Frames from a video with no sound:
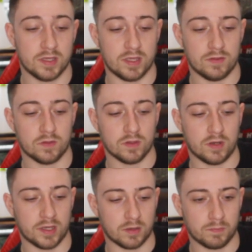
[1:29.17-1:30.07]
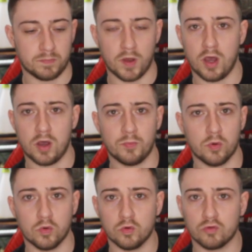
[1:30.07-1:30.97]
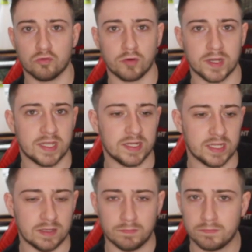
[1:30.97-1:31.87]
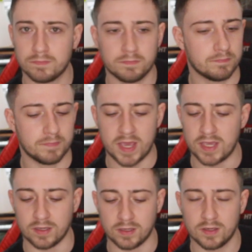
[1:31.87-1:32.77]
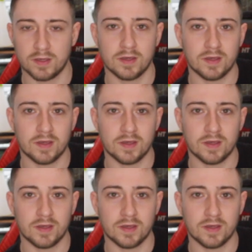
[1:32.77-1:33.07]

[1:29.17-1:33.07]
into like a purple greeny pink